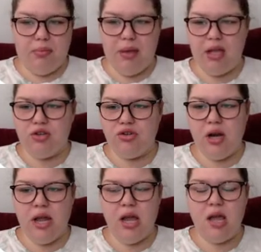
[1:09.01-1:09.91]
paint
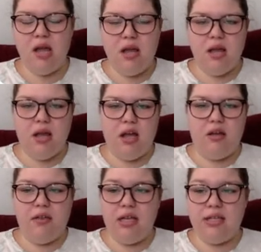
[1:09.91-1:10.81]
tray
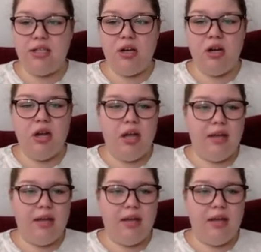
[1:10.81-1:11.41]
easier